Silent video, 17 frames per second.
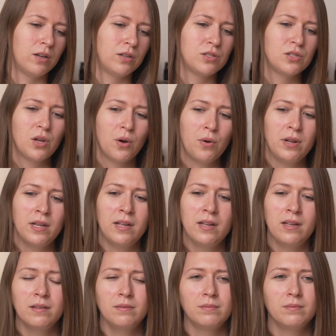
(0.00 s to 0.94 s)

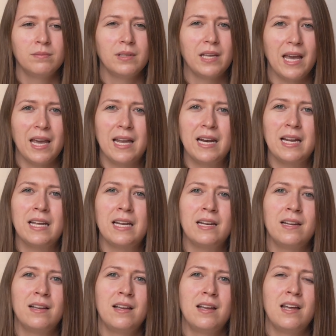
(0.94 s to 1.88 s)
Sony, Canon,